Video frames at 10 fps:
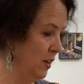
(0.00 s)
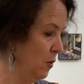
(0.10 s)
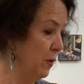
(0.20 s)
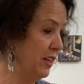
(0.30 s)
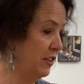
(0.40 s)

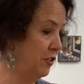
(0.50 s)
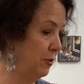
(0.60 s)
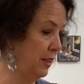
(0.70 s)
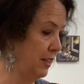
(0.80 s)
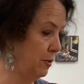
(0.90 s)
Well, you do.
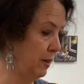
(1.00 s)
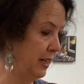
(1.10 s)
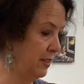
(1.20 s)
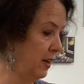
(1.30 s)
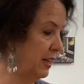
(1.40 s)
That's right.
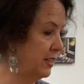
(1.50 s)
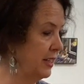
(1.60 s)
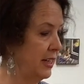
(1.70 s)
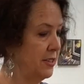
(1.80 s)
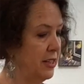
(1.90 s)
Oh, actually,
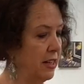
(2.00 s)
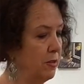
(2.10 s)
there's another